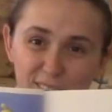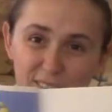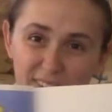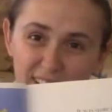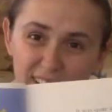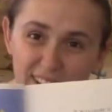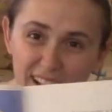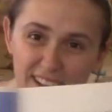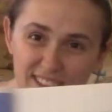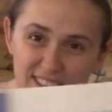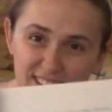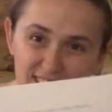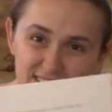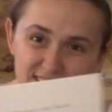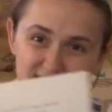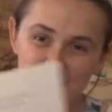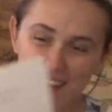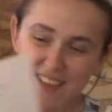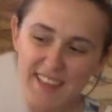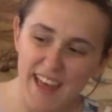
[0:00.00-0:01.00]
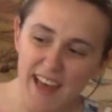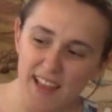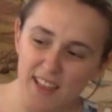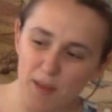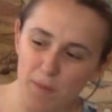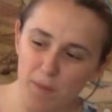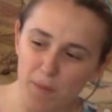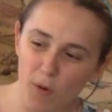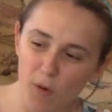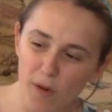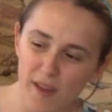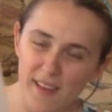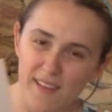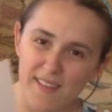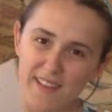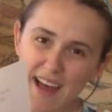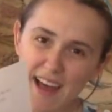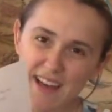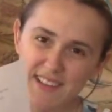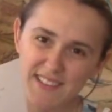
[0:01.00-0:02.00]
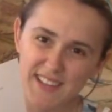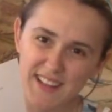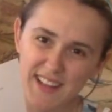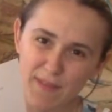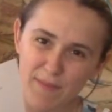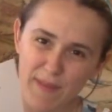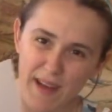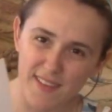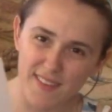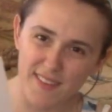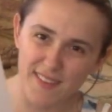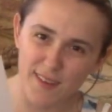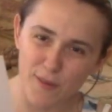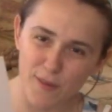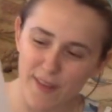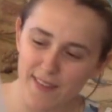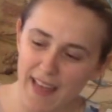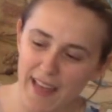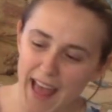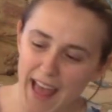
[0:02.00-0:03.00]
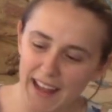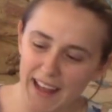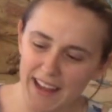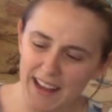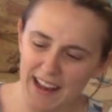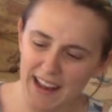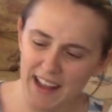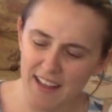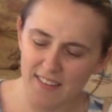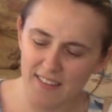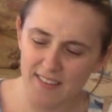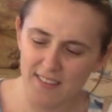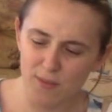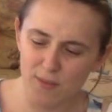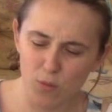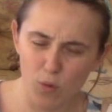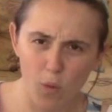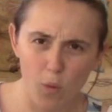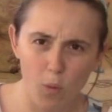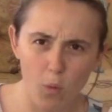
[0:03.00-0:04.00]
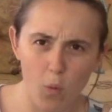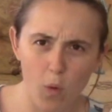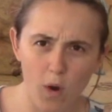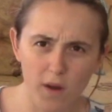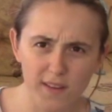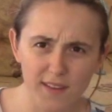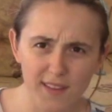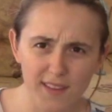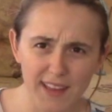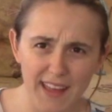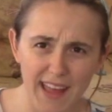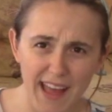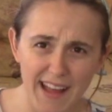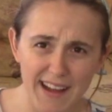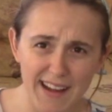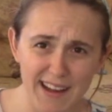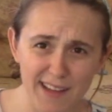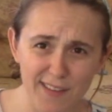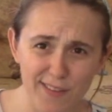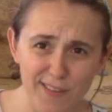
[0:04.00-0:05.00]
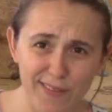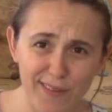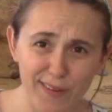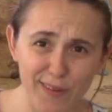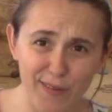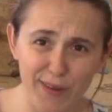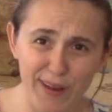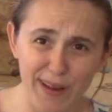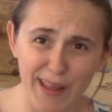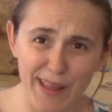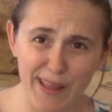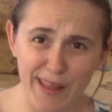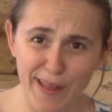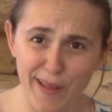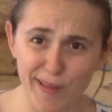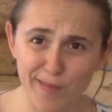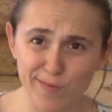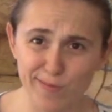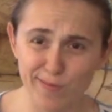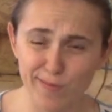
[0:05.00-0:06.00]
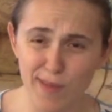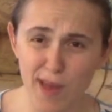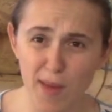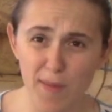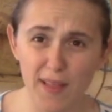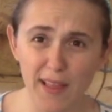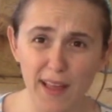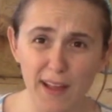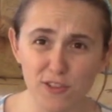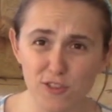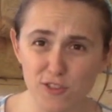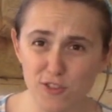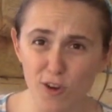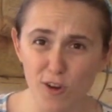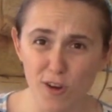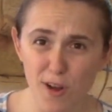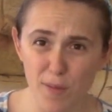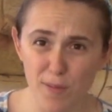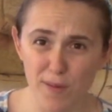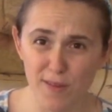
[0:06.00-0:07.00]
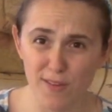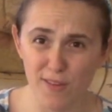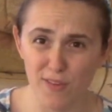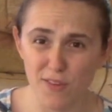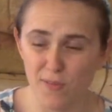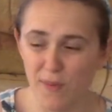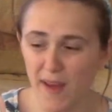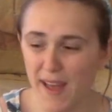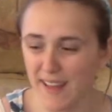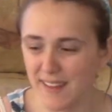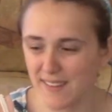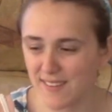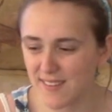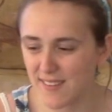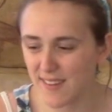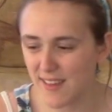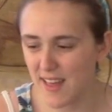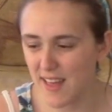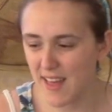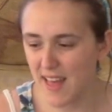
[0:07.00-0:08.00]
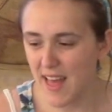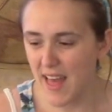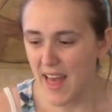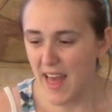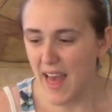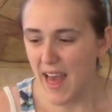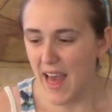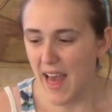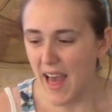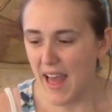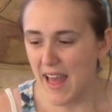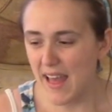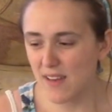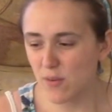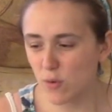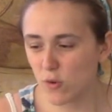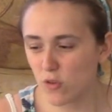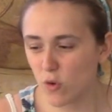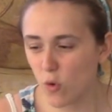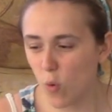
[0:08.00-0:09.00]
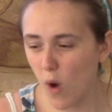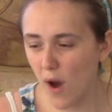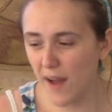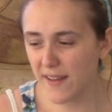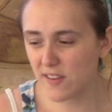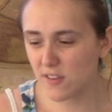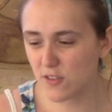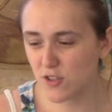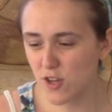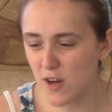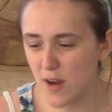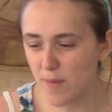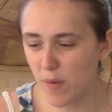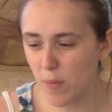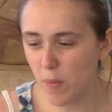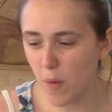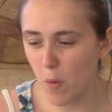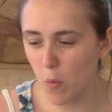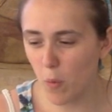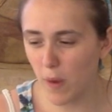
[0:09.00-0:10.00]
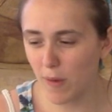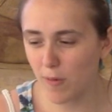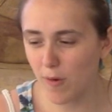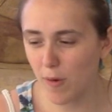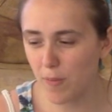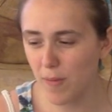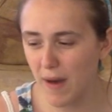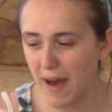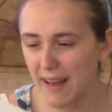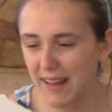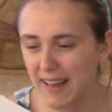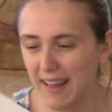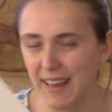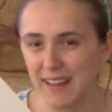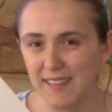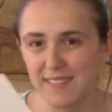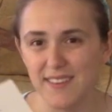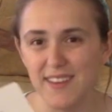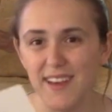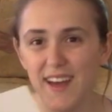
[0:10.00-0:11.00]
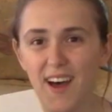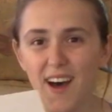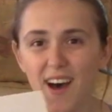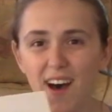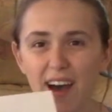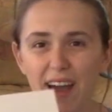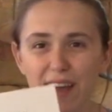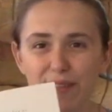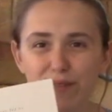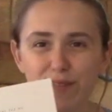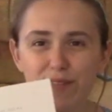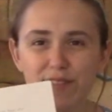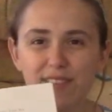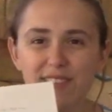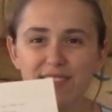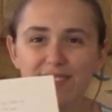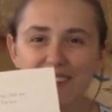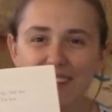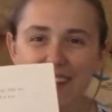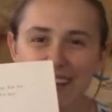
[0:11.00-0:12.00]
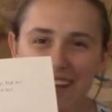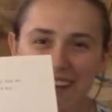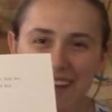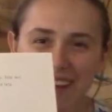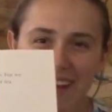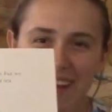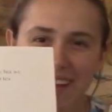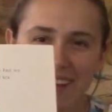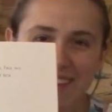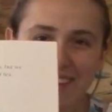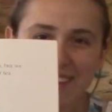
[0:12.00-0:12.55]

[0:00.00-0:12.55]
we can actually see there the boy is actually bouncing with aliens. What are the aliens doing here? Maybe they just got up into space. It was quite a trip, but we were back in time for tea.